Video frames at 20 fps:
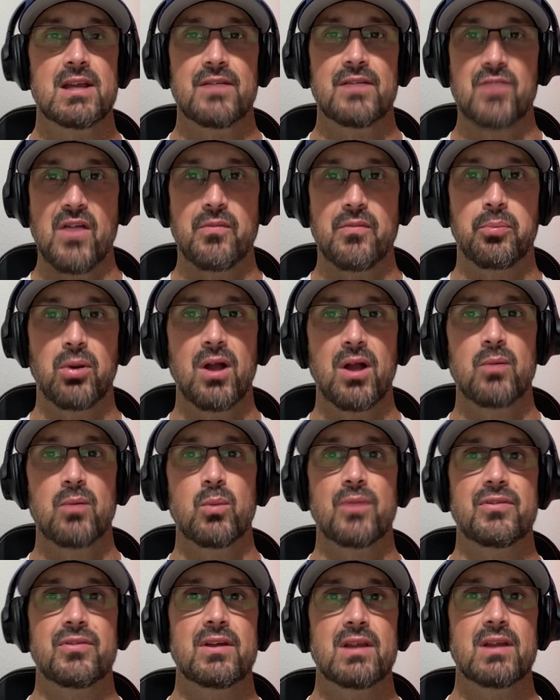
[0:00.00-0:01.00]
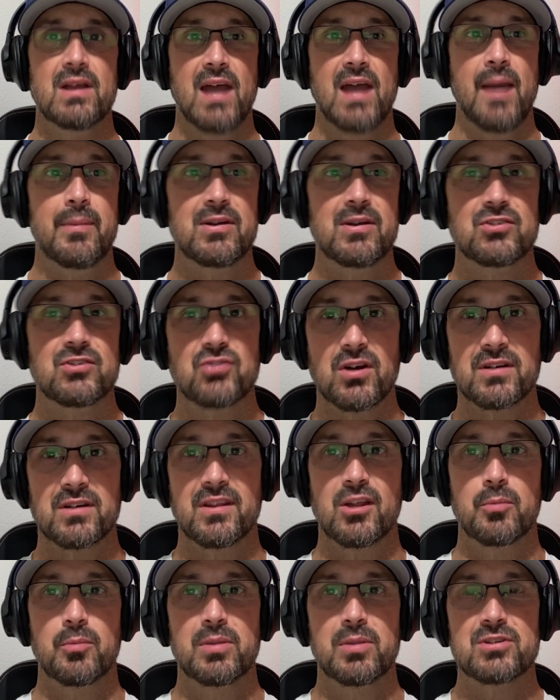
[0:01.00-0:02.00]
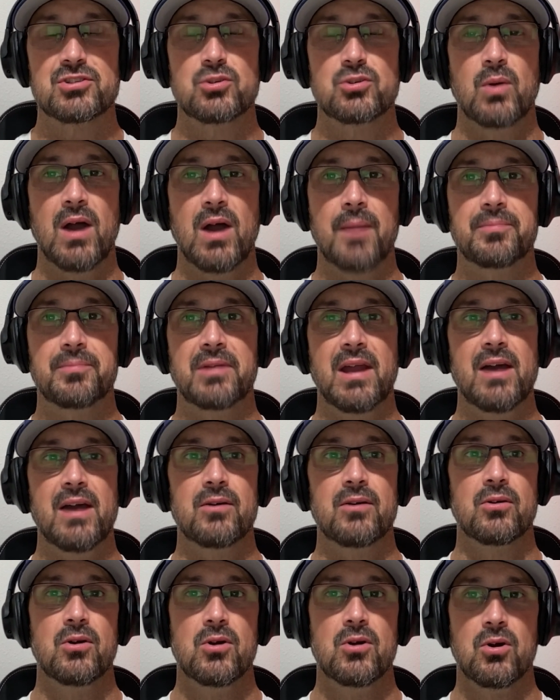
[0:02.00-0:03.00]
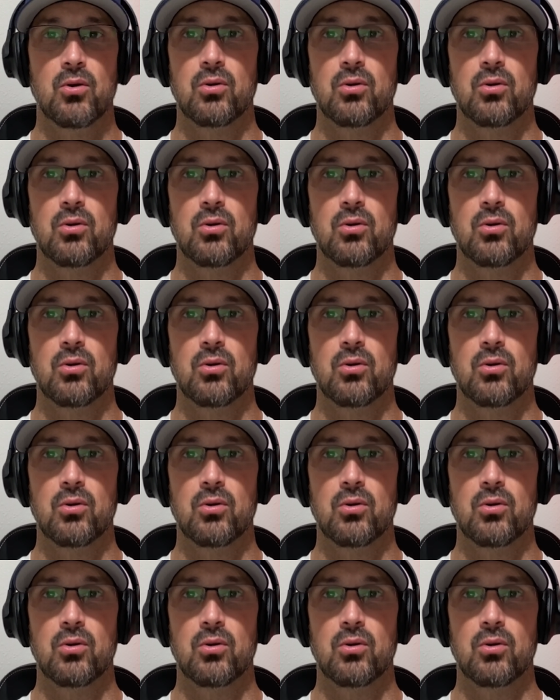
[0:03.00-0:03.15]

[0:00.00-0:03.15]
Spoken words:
If you have a problem with it, how about you talk to the other pitchers who opted out